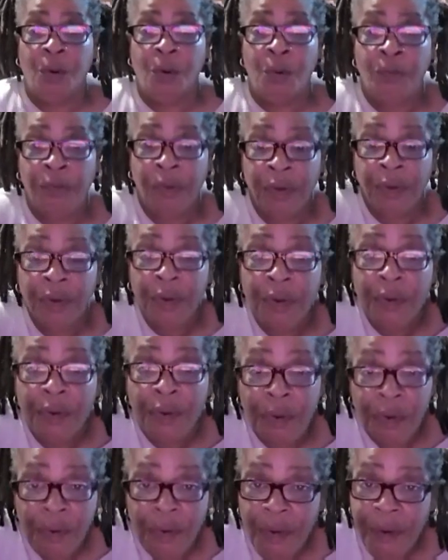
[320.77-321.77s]
over
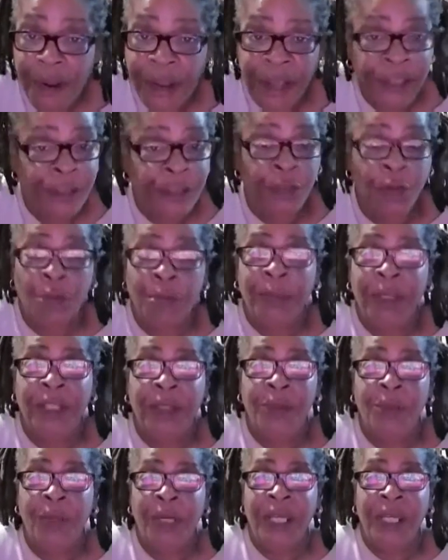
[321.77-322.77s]
in so
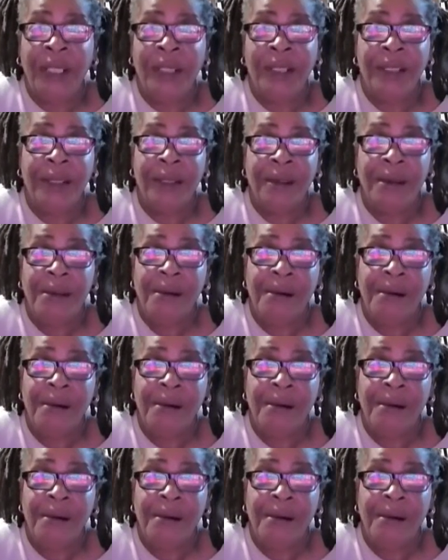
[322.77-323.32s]
many ways.